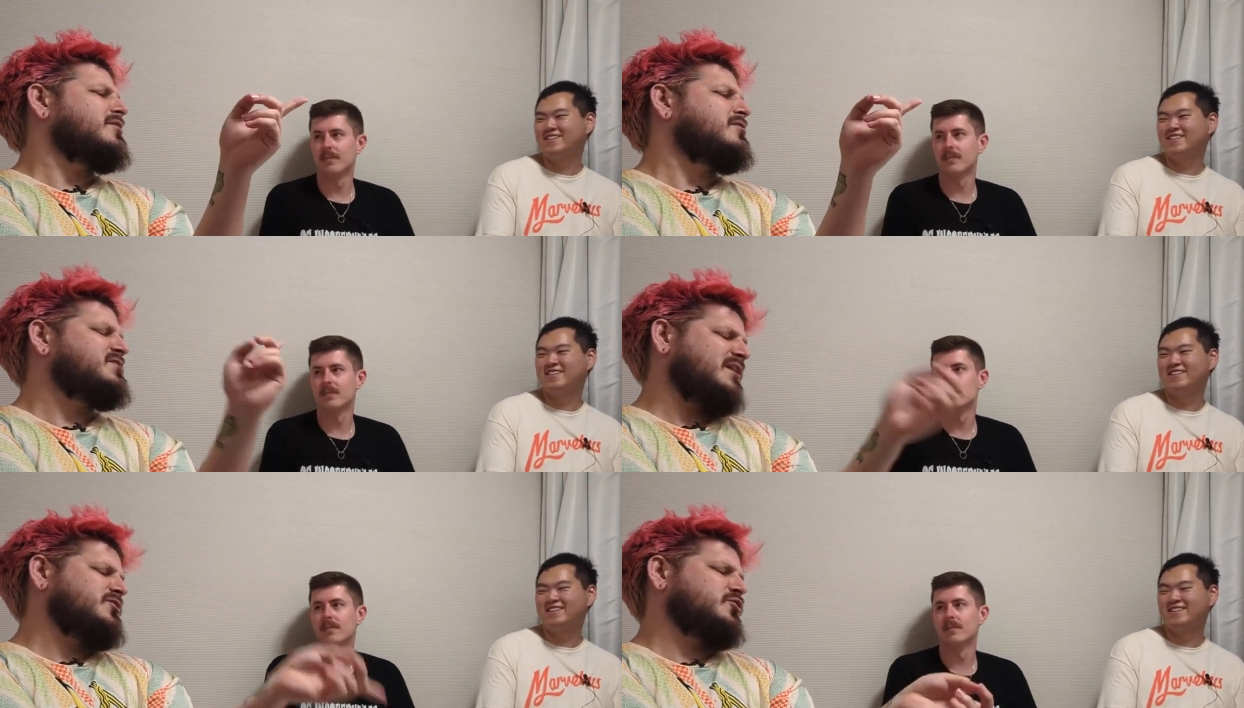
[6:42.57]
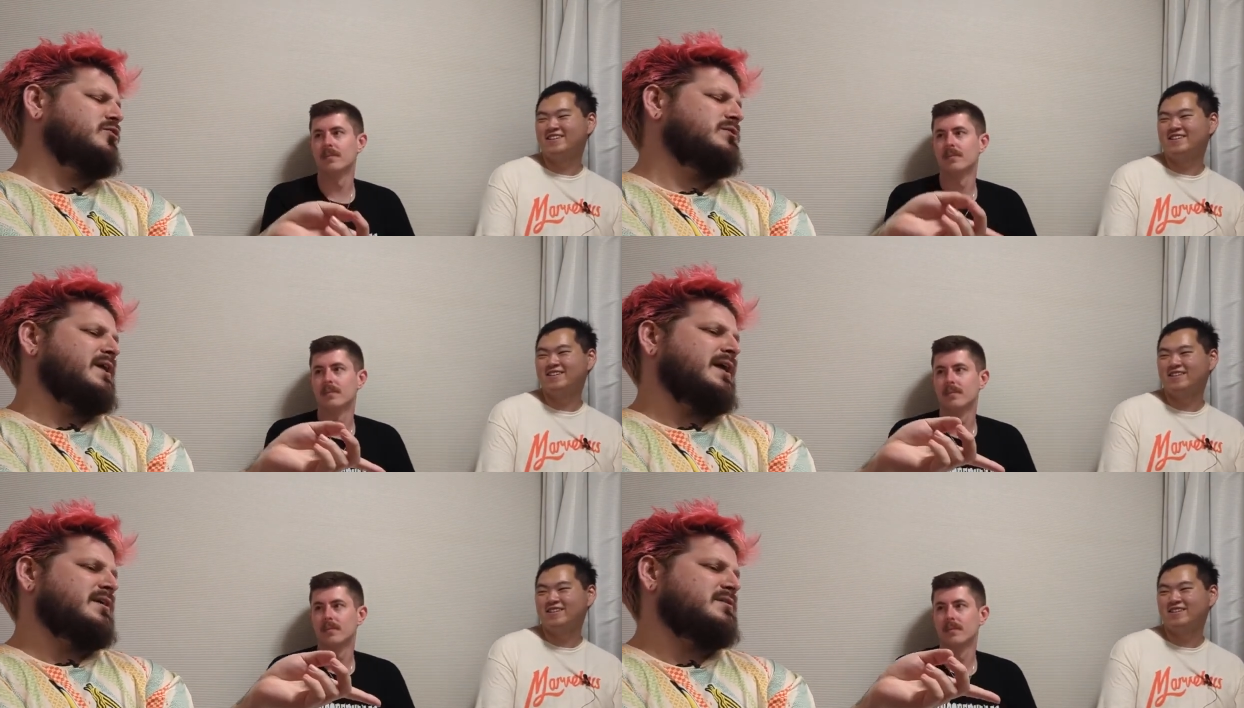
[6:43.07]
Speaker 1: You said
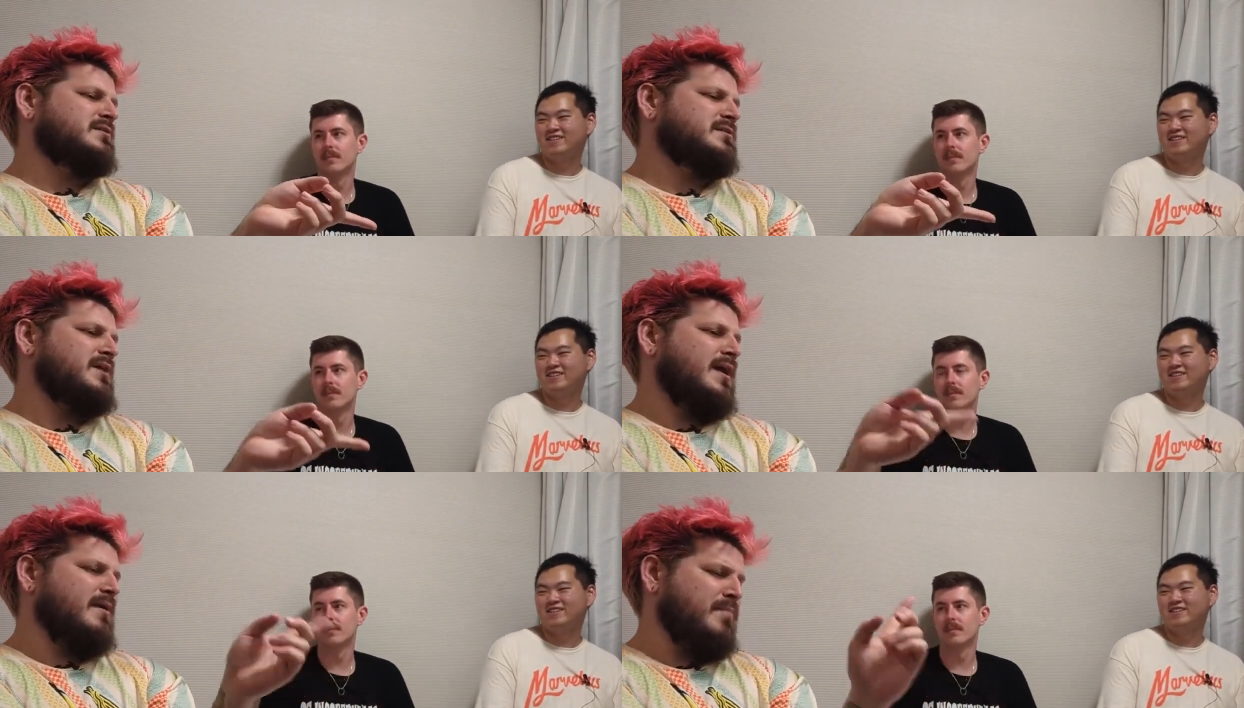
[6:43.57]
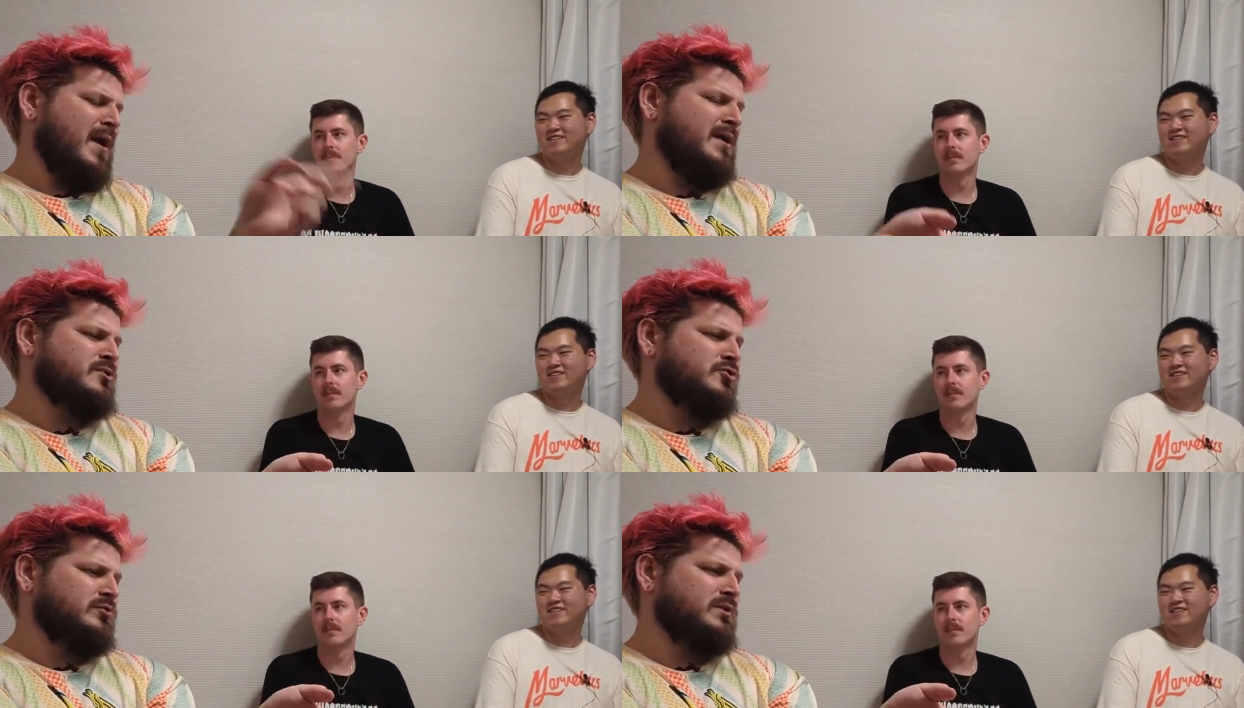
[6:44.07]
Duel Links and a
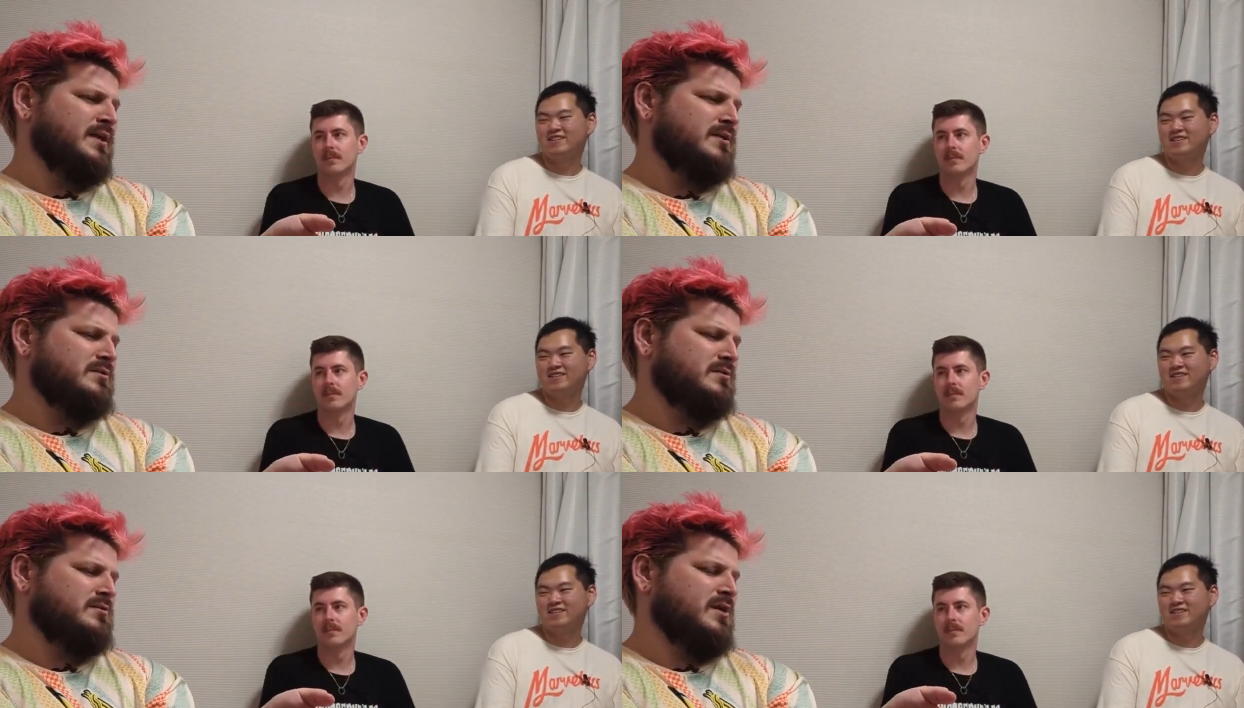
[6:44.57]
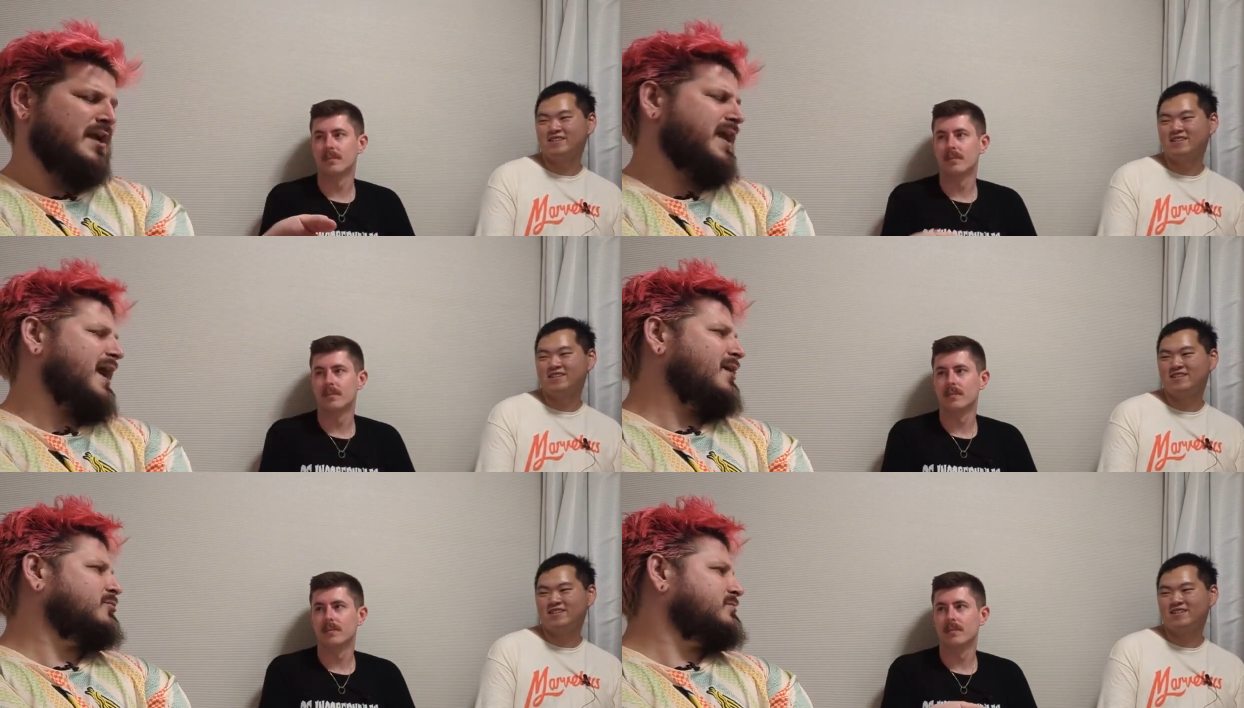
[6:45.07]
paid Duel Links
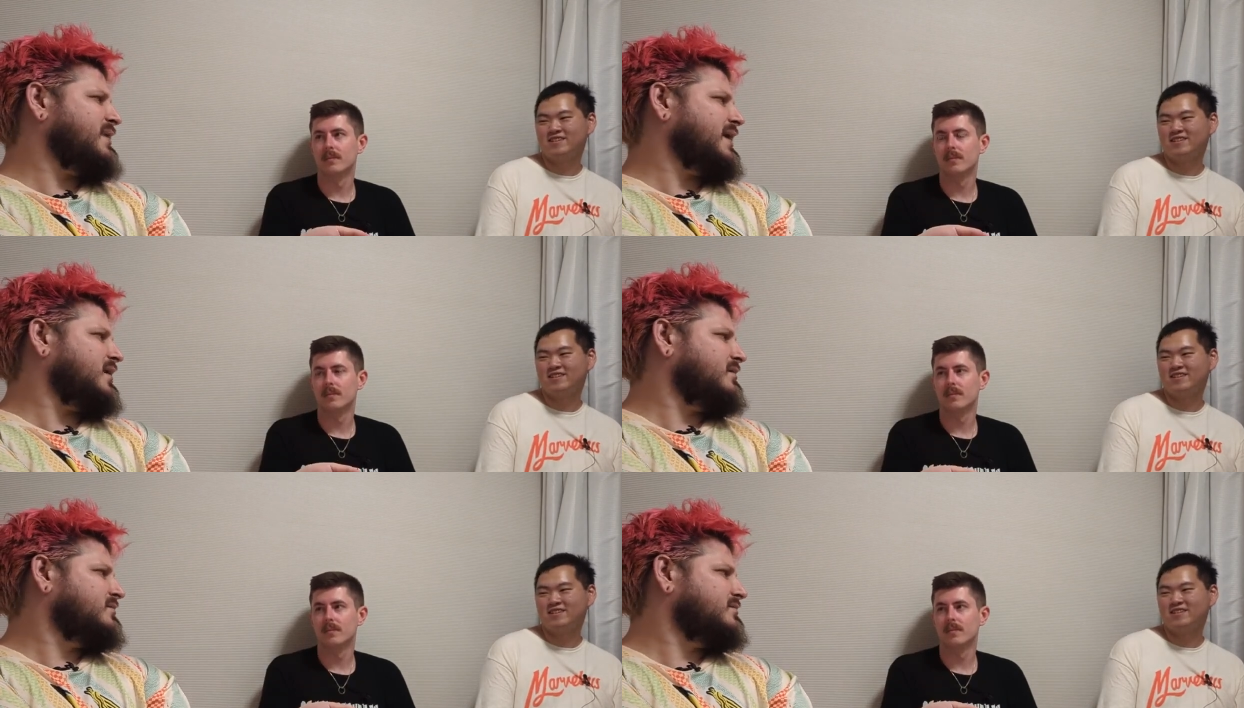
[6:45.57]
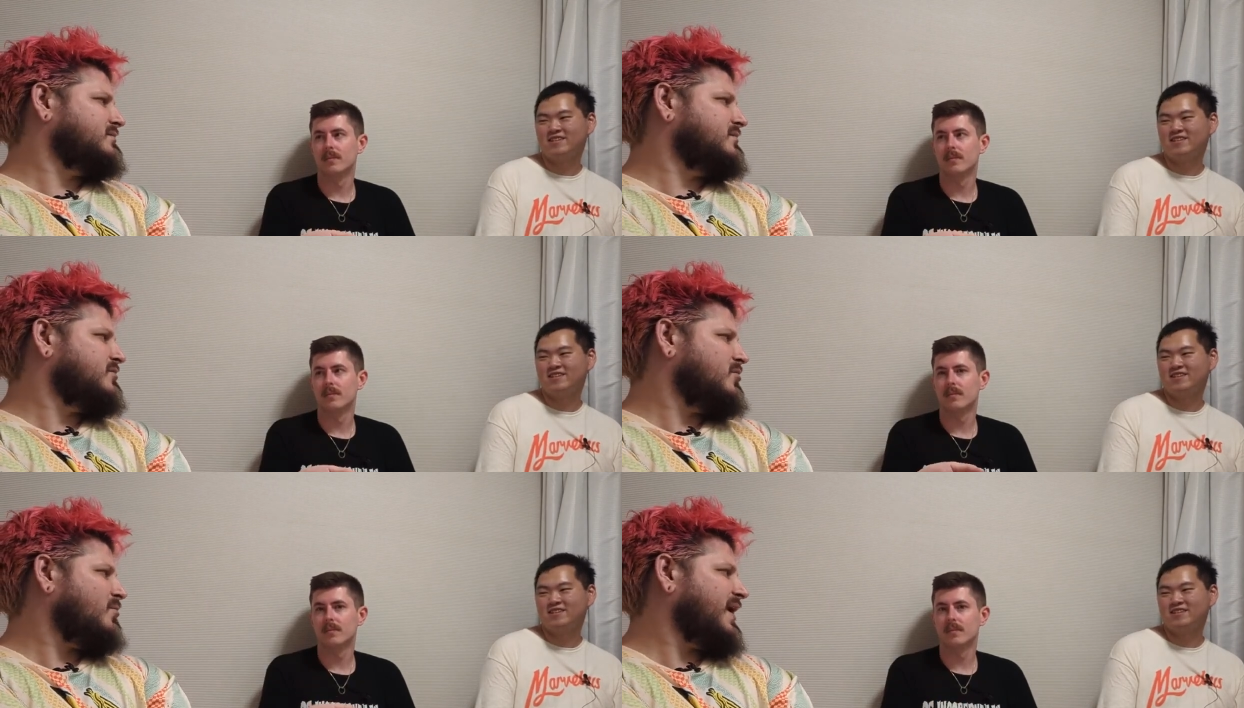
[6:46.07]
account would be
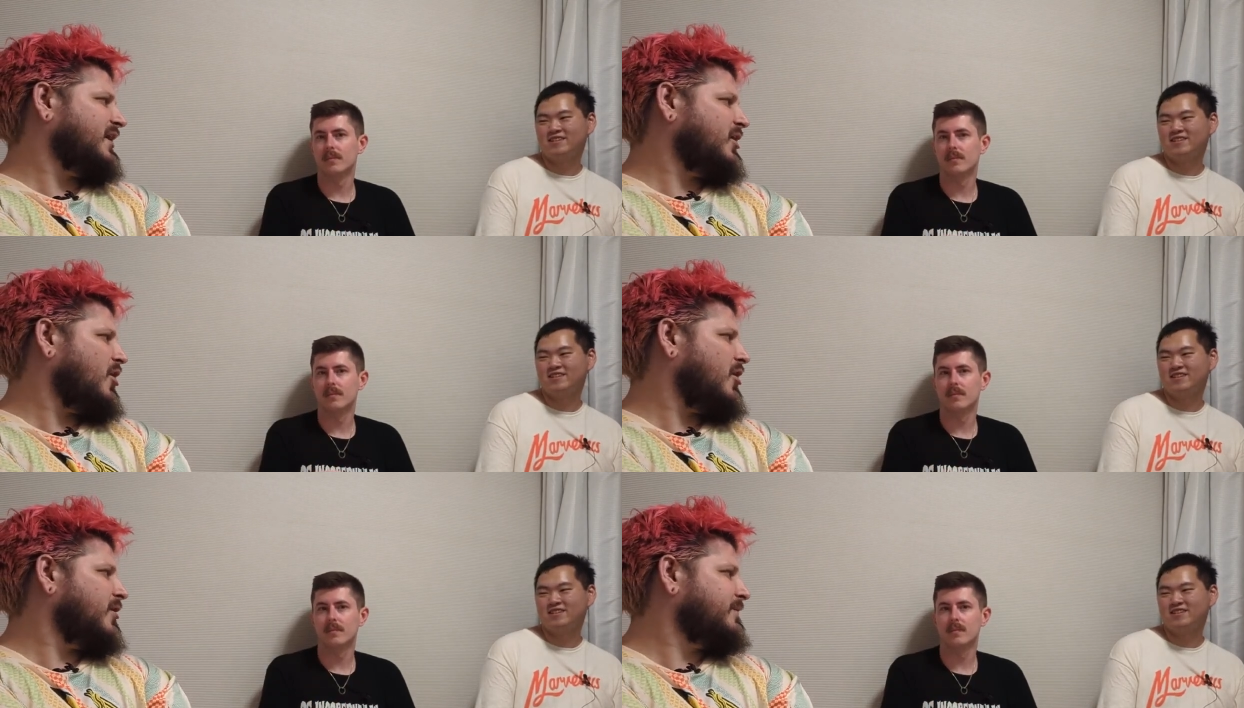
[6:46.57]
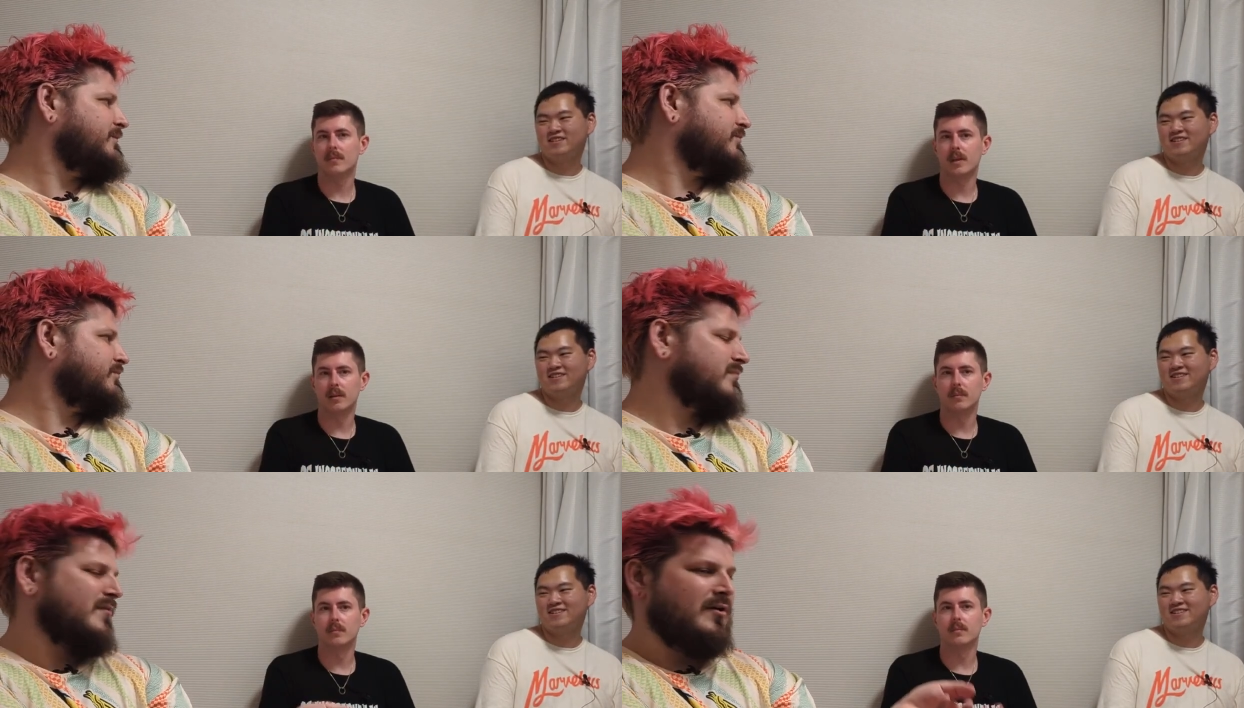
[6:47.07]
the way to go.
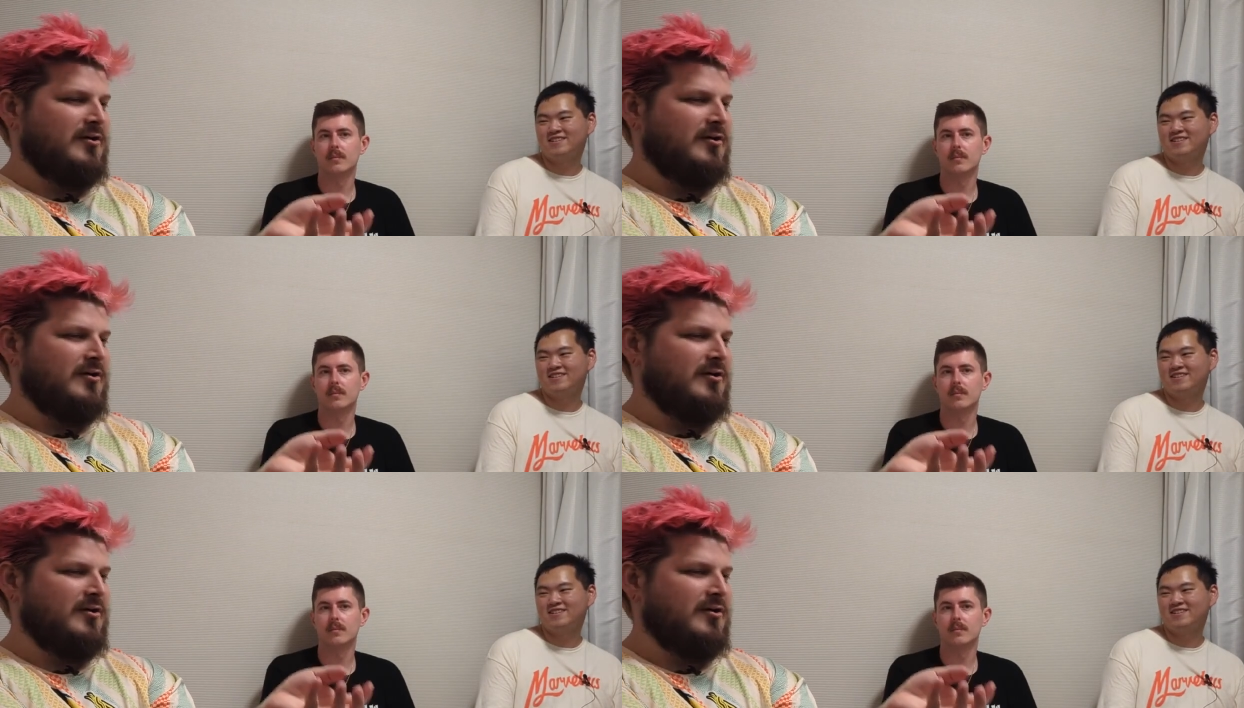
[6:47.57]
Yeah.